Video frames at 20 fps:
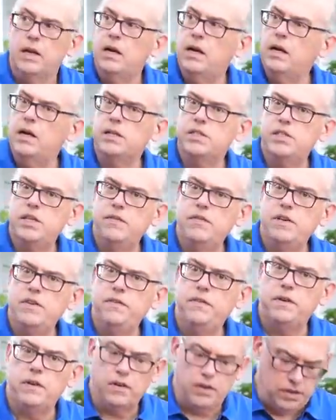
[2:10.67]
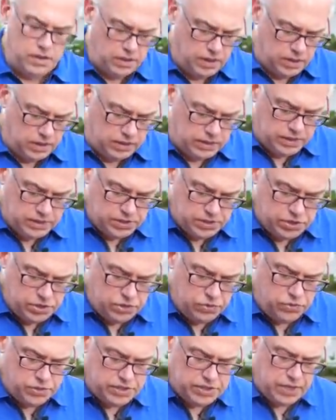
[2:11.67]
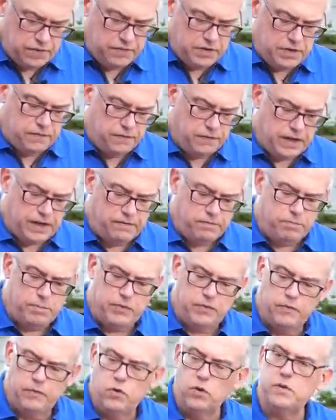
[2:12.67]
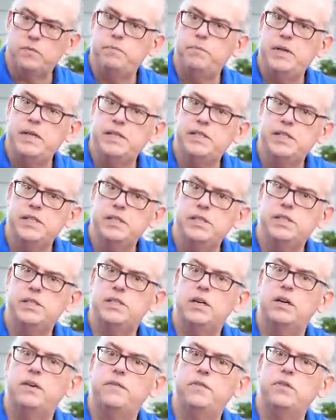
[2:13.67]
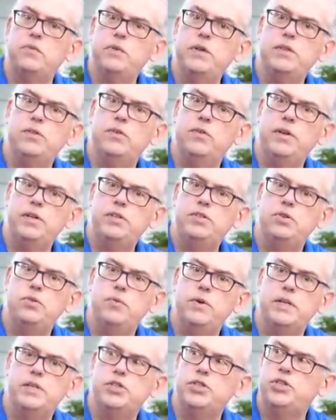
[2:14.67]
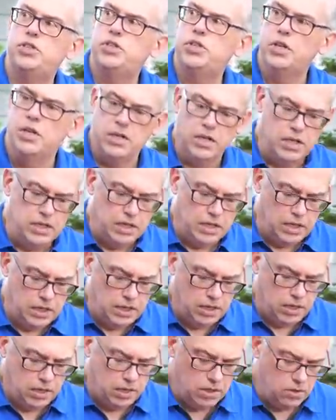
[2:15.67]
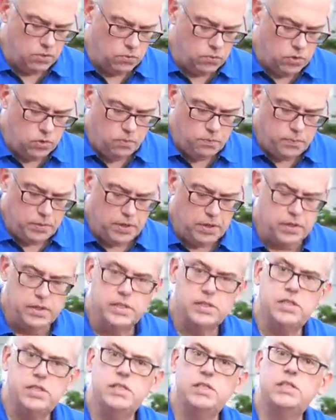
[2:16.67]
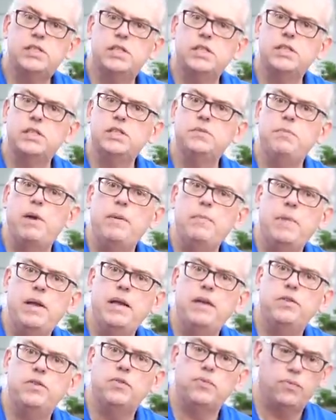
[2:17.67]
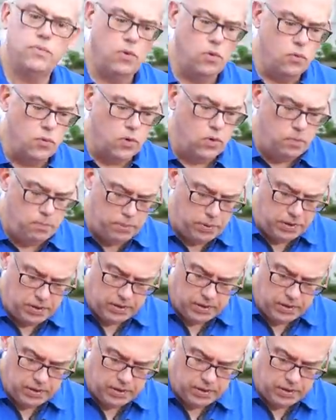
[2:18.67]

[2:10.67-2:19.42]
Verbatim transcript: at least two 75-foot pieces of 332-inch rope. This is my main throw rope